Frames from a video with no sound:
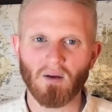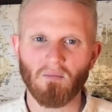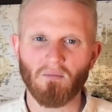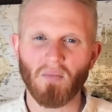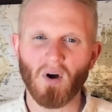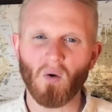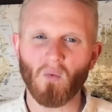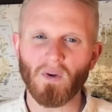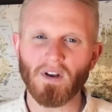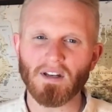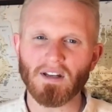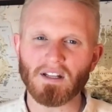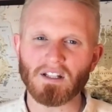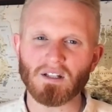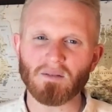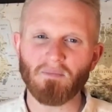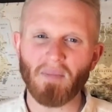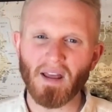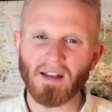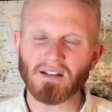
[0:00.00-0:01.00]
but we
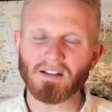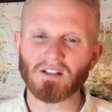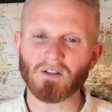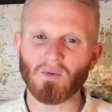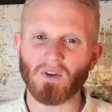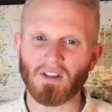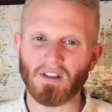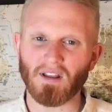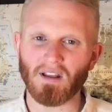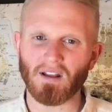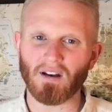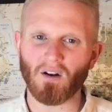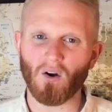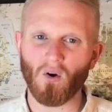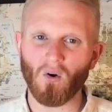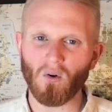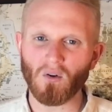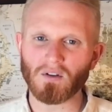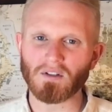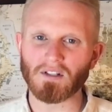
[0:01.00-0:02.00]
dispense with it
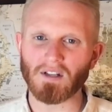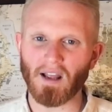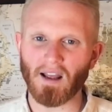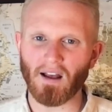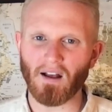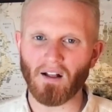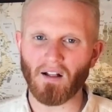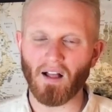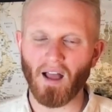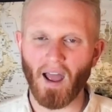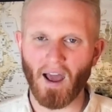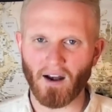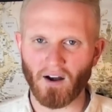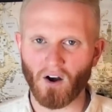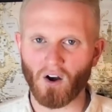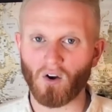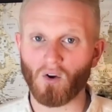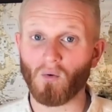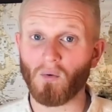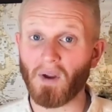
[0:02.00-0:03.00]
wholesale at our
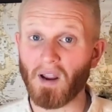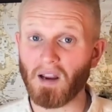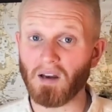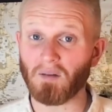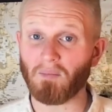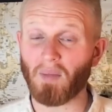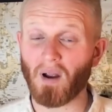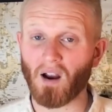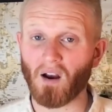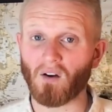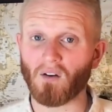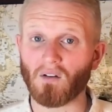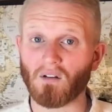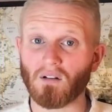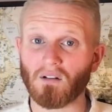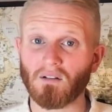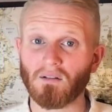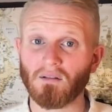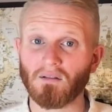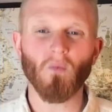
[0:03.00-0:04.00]
great peril.
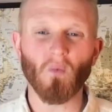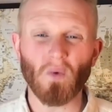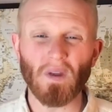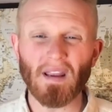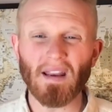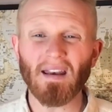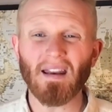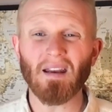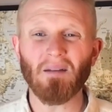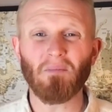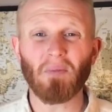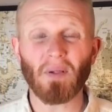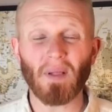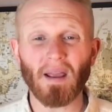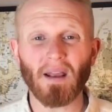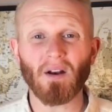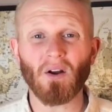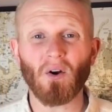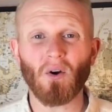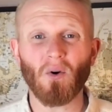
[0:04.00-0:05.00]
We need
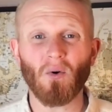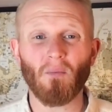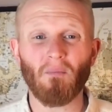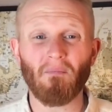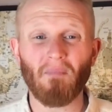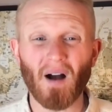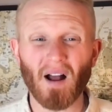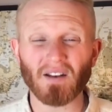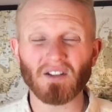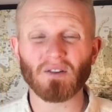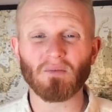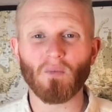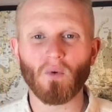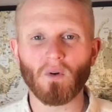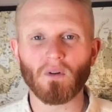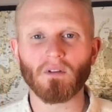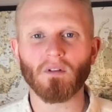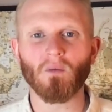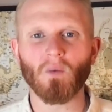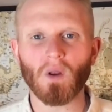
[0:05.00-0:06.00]
Plato much
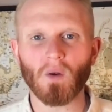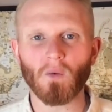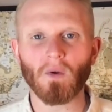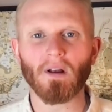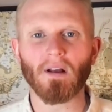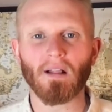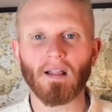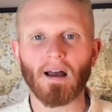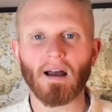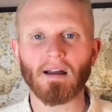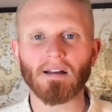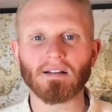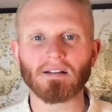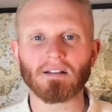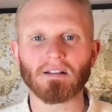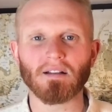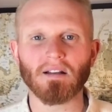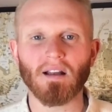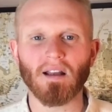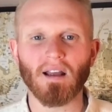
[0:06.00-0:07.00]
more than we
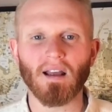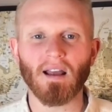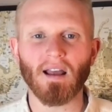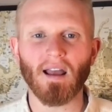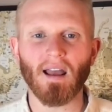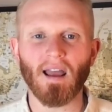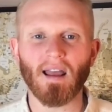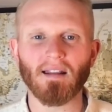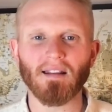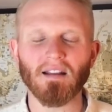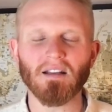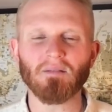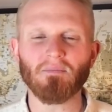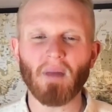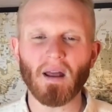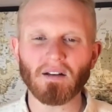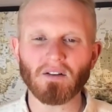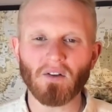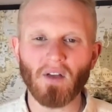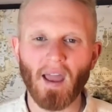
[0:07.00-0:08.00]
realize. And these
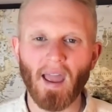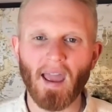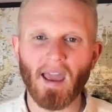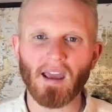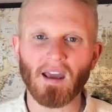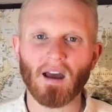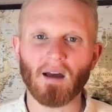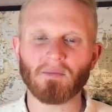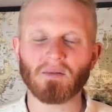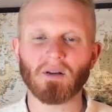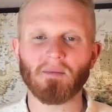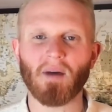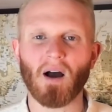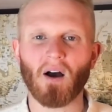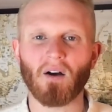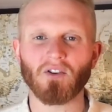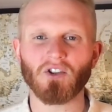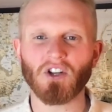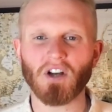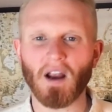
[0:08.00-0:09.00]
mental hang-ups
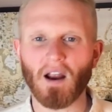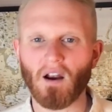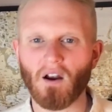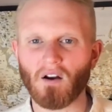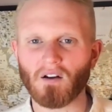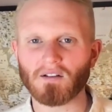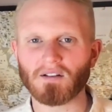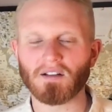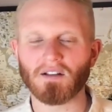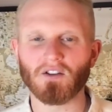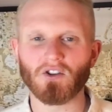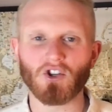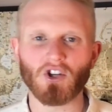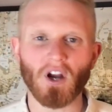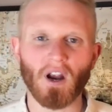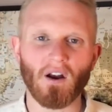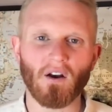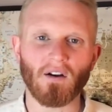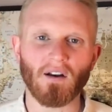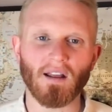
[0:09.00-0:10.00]
about chairs and
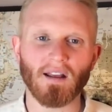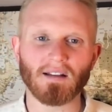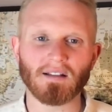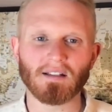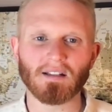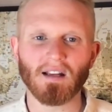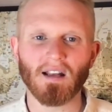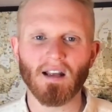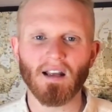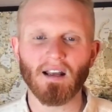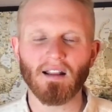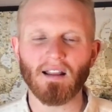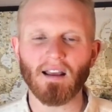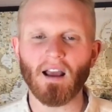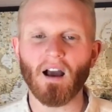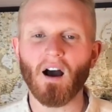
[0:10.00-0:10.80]
chairness, they